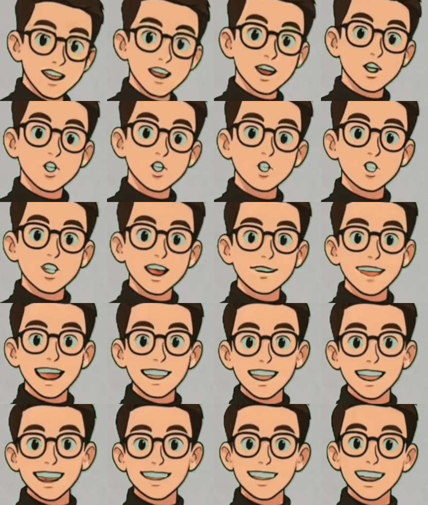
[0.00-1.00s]
Figure
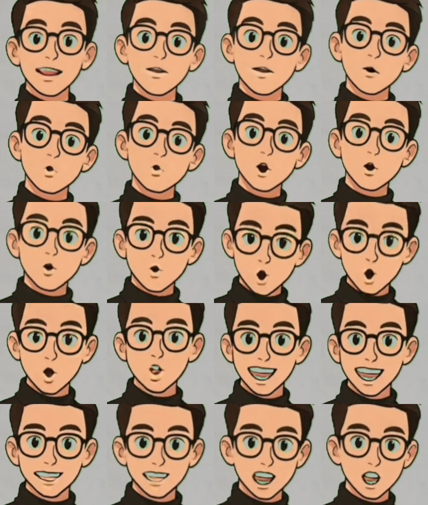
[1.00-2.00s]
12-24
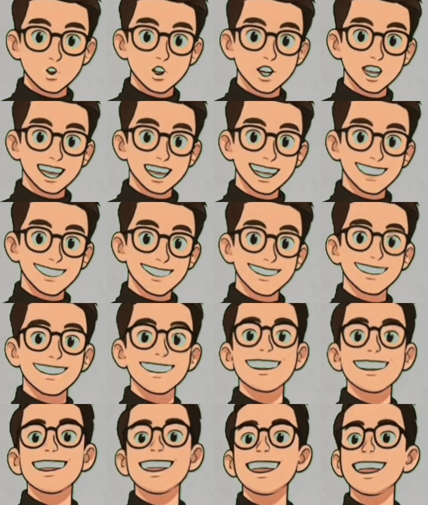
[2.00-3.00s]
shows an air-filled
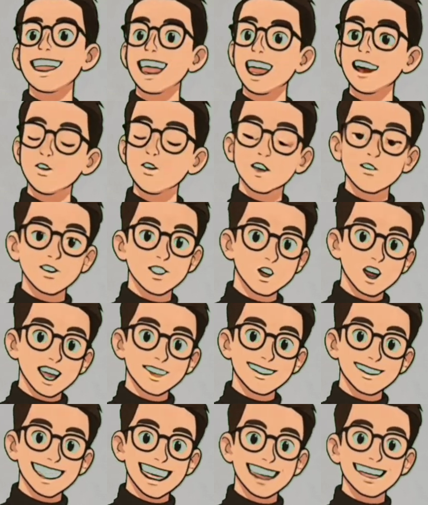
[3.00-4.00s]
tube with a
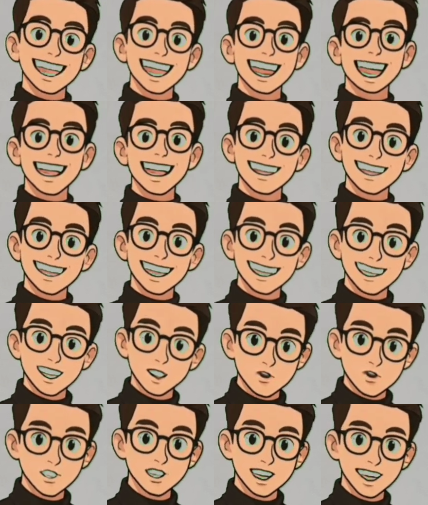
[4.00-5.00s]
closed end. A
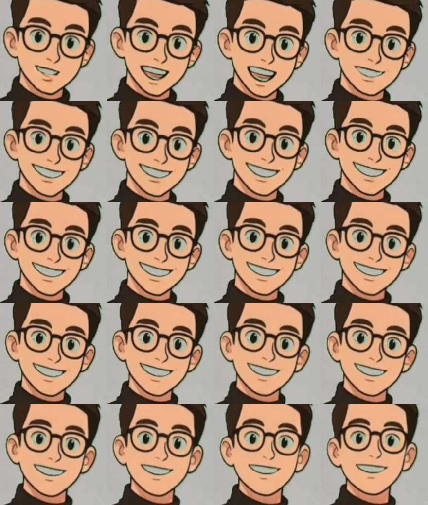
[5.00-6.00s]
hammer strikes one
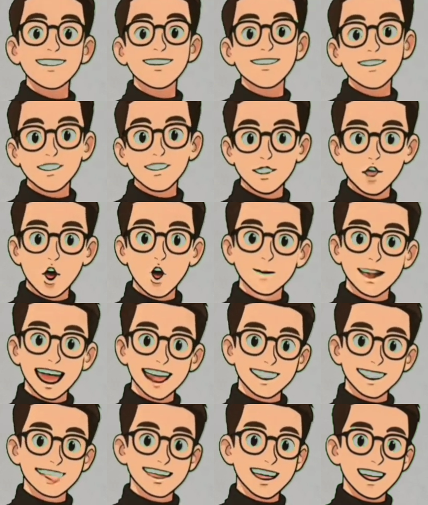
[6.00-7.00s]
end of the tube,
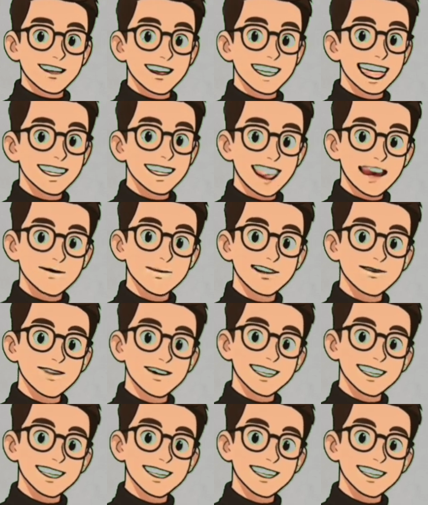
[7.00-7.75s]
causing it to vibrate.